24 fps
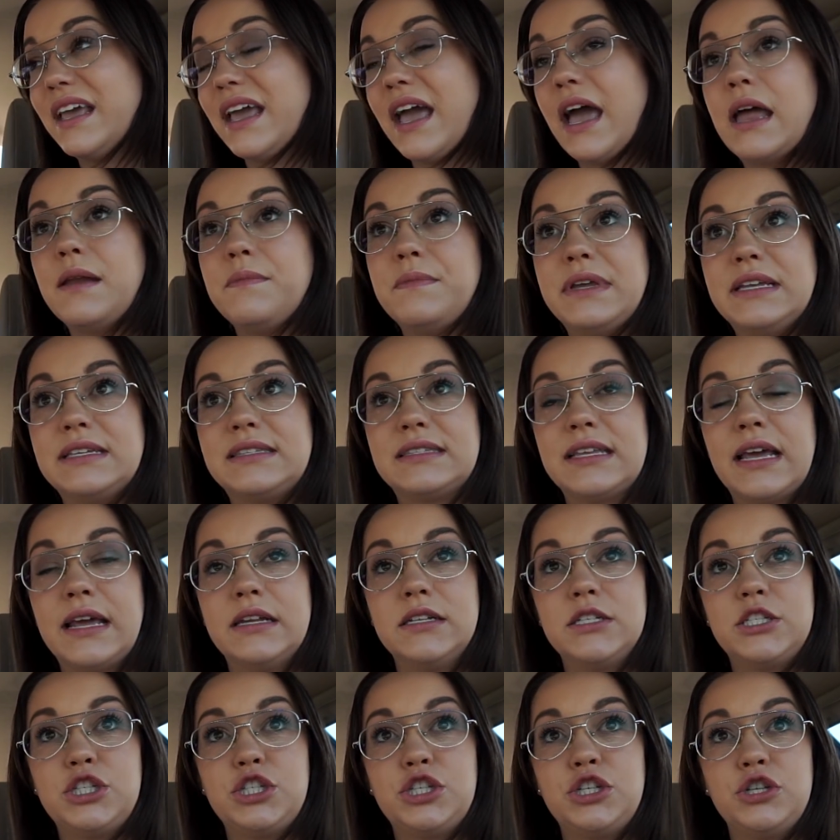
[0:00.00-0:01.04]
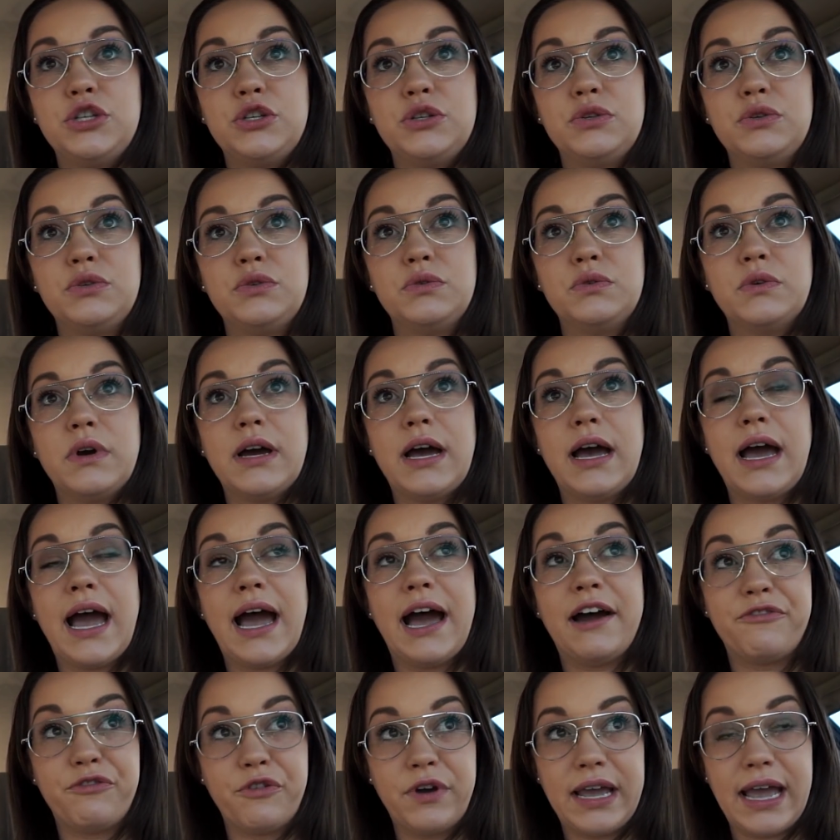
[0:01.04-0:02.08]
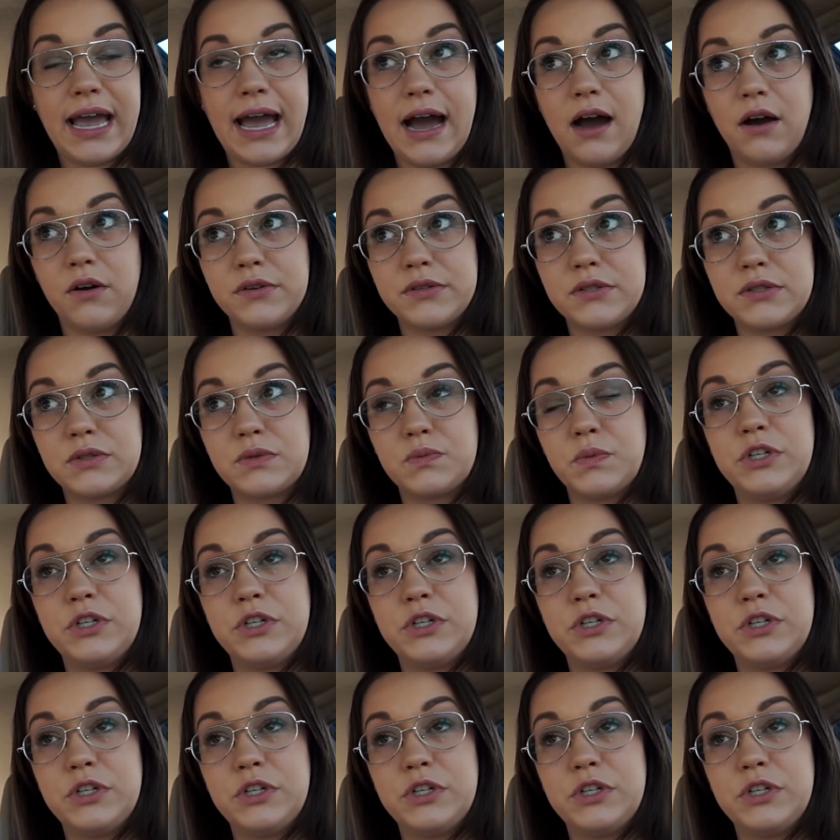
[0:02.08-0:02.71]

and be sent to a halfway house,